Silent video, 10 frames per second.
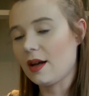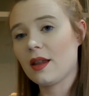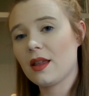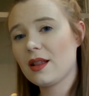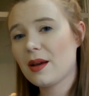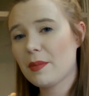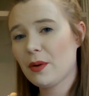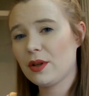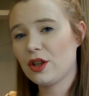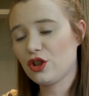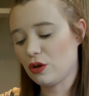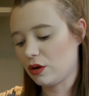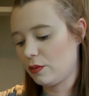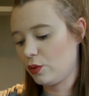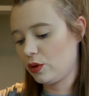I think that melted the
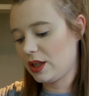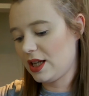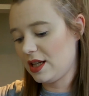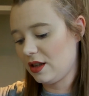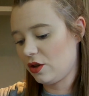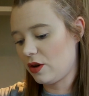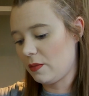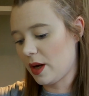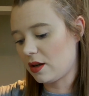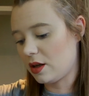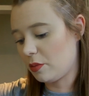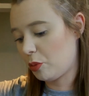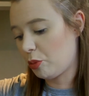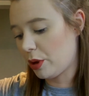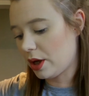chocolate more than heated the cream back up,
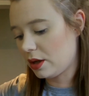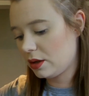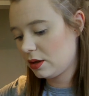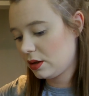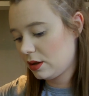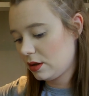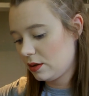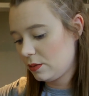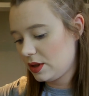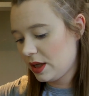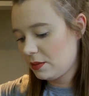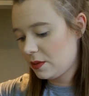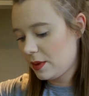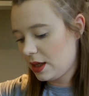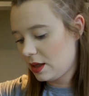but we seem to
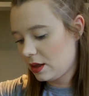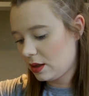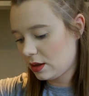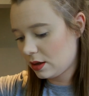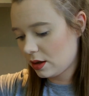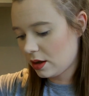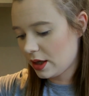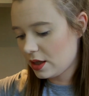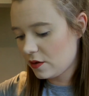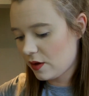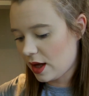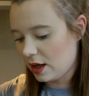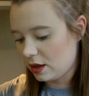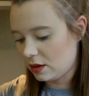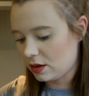be kind of
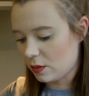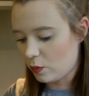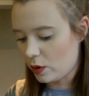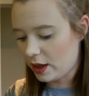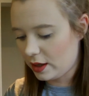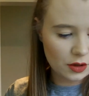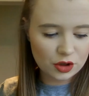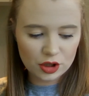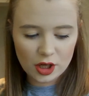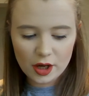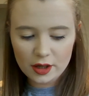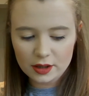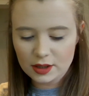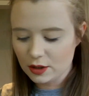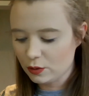getting somewhere. Stir
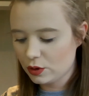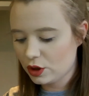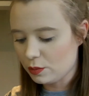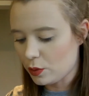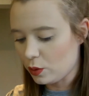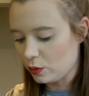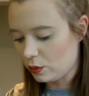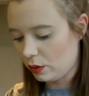until smooth.